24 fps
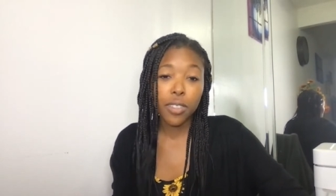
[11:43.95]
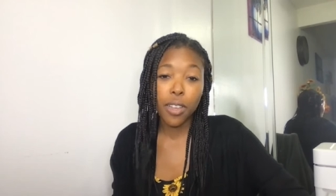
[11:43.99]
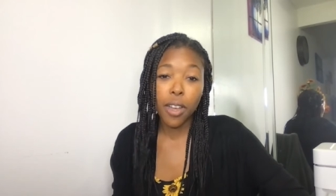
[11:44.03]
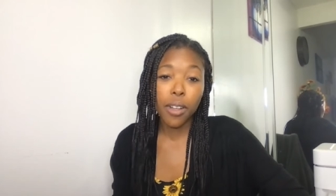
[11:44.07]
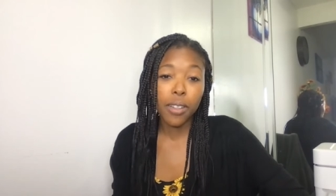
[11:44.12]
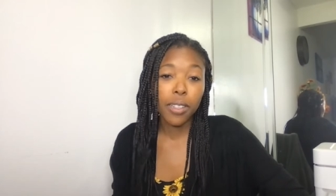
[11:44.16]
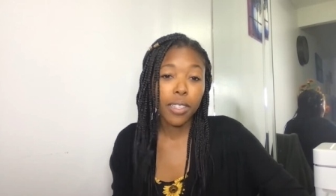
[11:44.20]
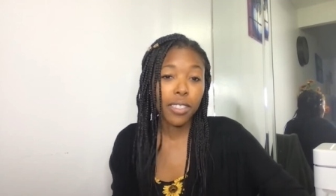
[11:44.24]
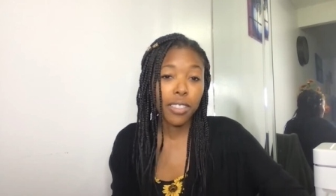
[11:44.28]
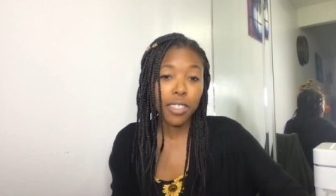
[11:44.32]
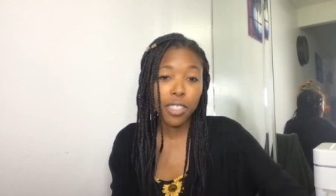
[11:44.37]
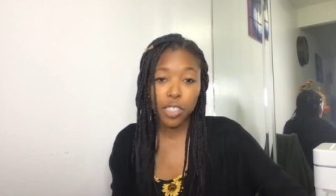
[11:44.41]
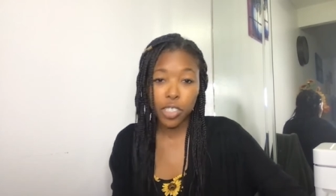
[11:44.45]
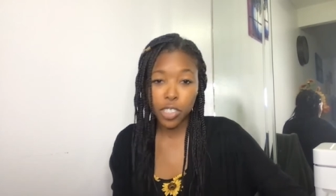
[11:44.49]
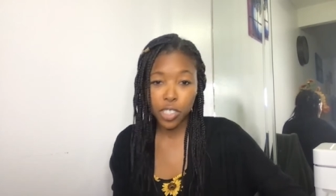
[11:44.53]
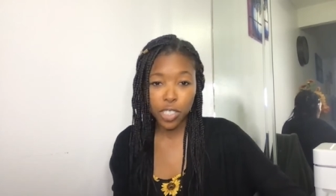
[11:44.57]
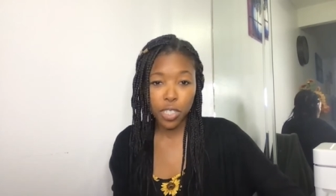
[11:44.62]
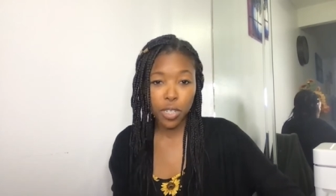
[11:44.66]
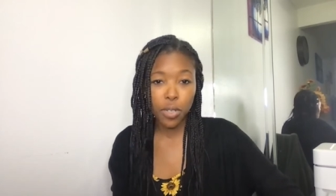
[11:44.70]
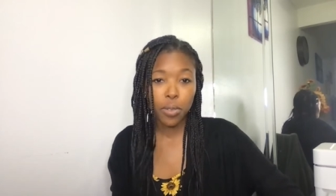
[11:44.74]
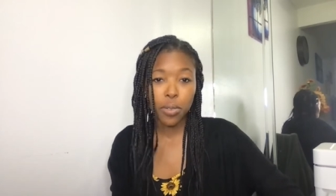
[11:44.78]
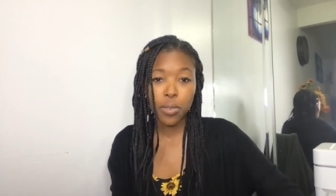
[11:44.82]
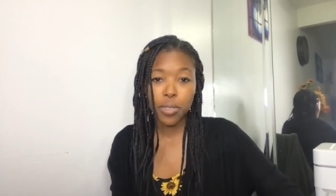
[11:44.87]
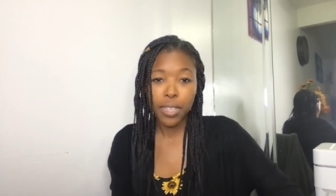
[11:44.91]
solid that
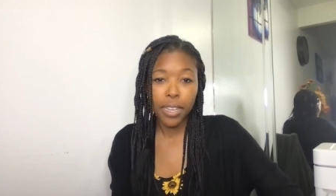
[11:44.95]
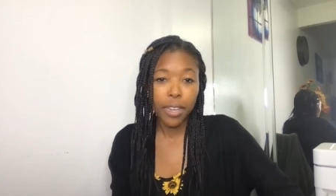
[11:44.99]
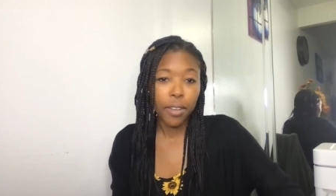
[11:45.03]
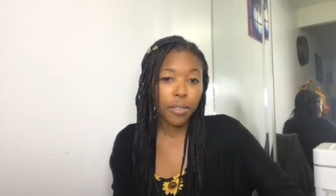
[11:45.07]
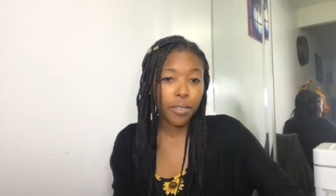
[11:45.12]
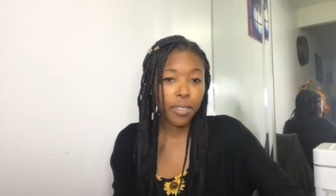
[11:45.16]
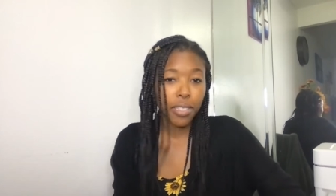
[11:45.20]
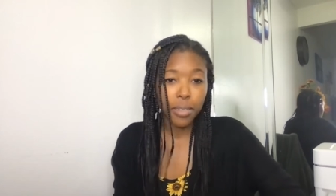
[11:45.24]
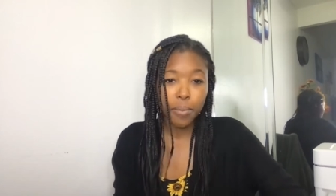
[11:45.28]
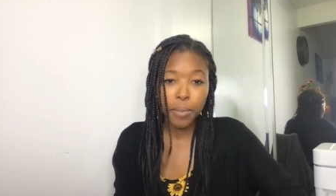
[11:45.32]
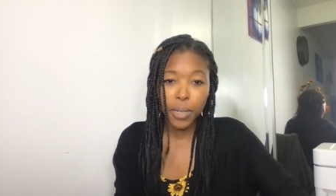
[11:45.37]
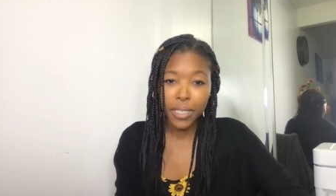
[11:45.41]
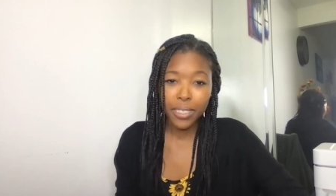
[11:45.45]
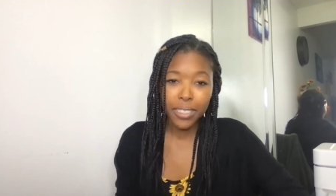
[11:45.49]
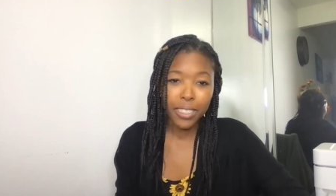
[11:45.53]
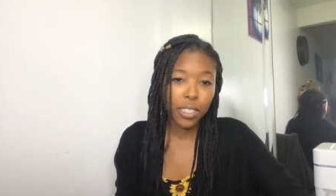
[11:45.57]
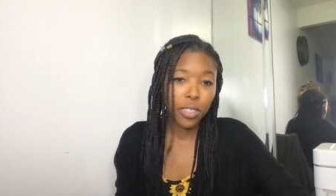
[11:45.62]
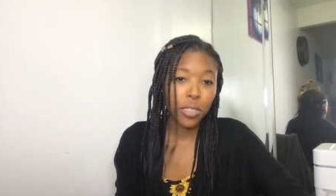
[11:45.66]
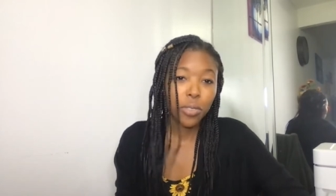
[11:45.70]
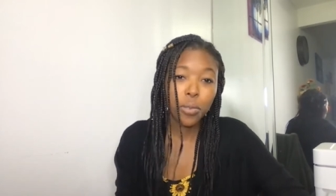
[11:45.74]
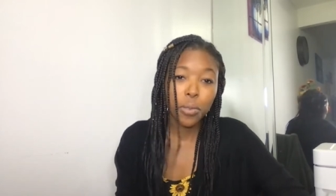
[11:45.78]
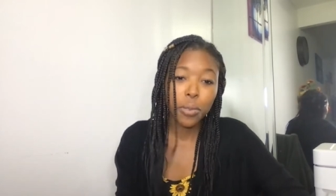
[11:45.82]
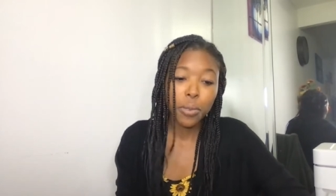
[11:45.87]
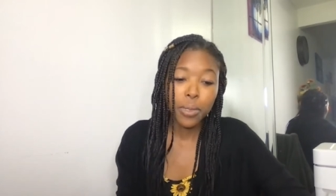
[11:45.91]
shows healthy
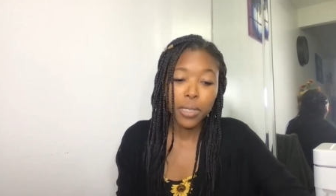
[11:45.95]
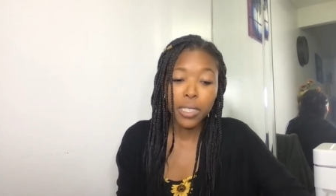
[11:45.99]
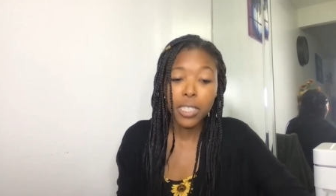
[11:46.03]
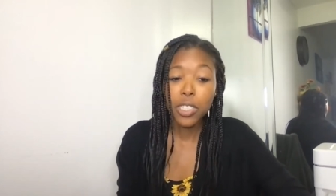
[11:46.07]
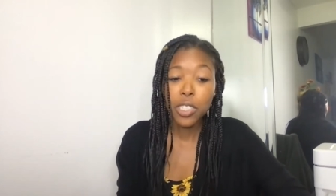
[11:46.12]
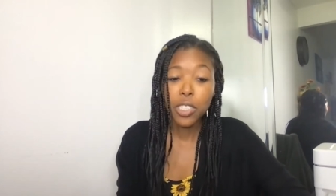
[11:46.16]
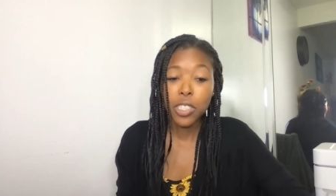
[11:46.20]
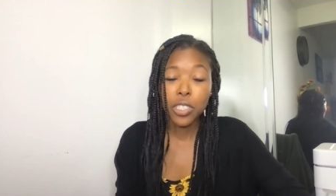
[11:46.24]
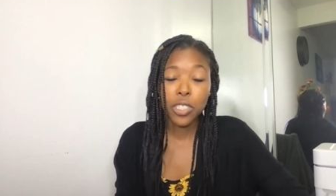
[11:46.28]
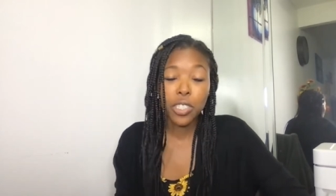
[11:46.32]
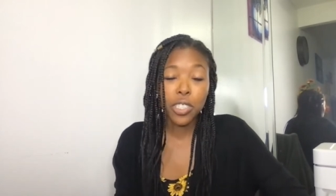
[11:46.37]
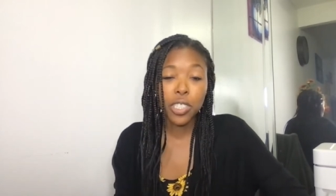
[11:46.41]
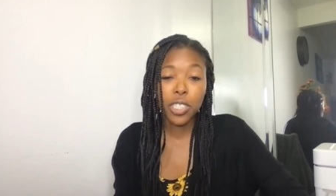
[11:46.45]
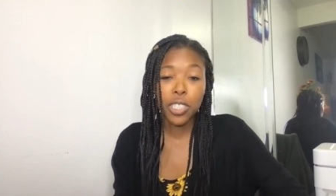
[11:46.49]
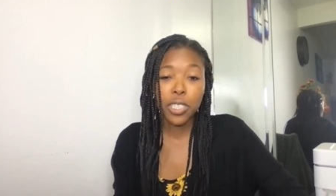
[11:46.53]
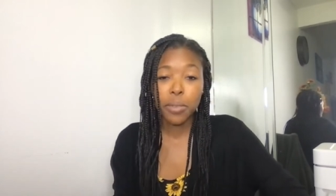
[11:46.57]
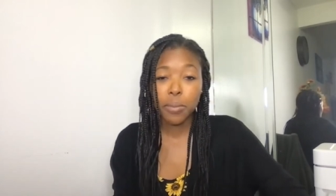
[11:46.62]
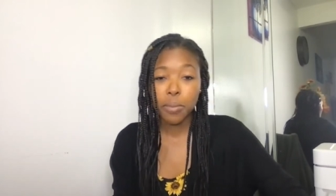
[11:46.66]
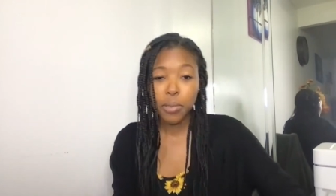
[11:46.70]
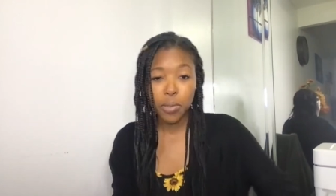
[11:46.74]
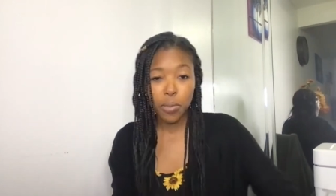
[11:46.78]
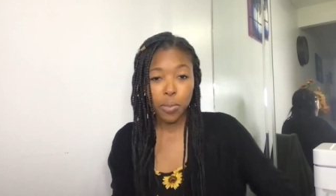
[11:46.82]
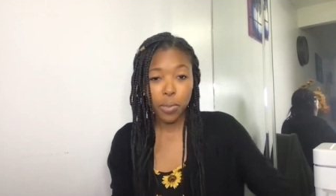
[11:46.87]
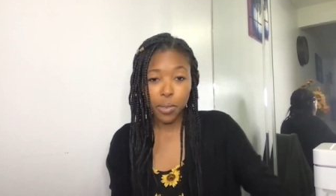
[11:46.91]
bisexual
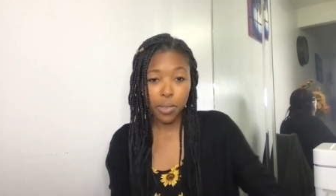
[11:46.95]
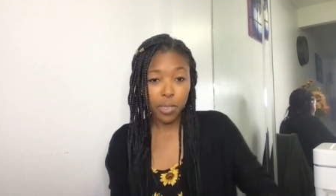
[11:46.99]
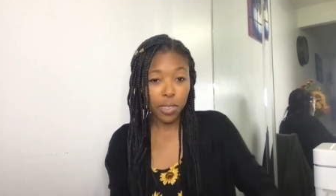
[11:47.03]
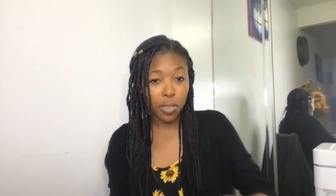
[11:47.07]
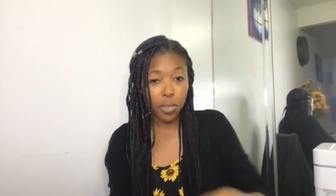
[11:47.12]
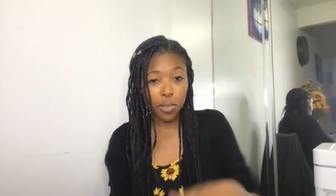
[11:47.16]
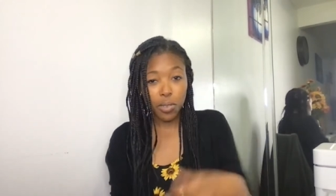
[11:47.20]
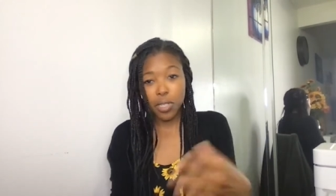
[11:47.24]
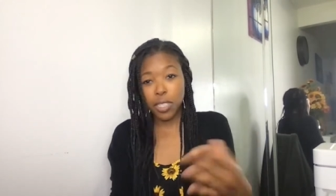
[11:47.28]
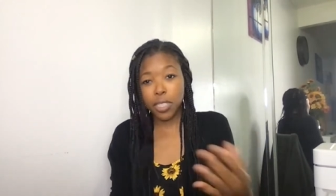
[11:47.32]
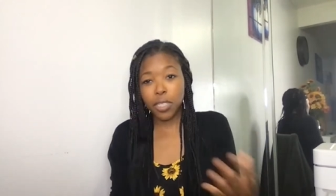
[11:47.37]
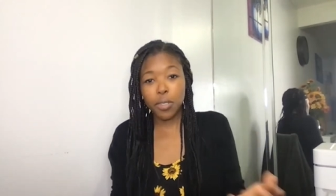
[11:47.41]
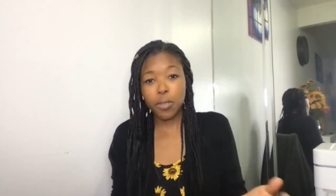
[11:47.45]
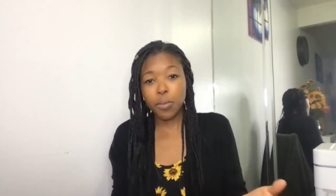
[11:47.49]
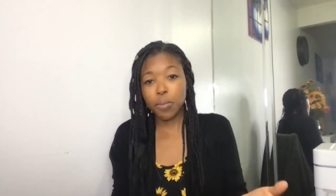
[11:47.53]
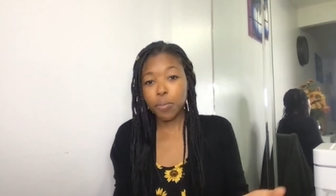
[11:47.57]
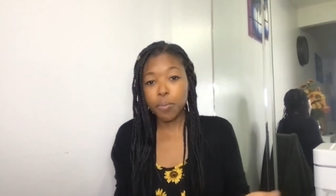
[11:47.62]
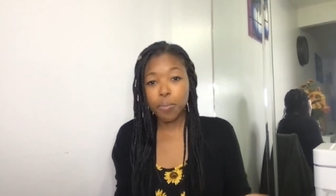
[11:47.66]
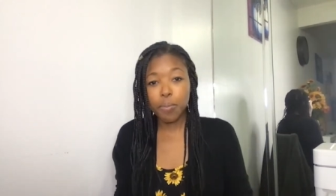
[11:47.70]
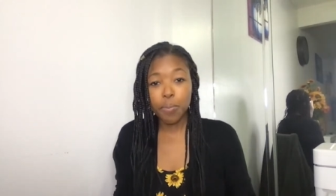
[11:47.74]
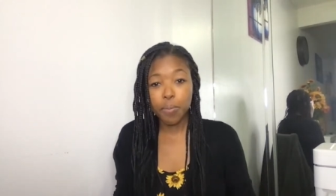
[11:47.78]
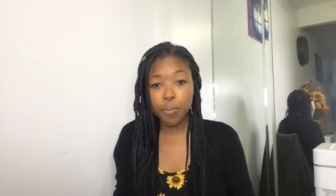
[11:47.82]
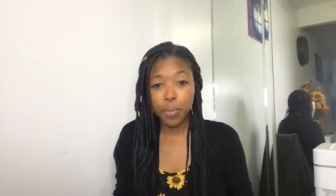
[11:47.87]
relationships where the you know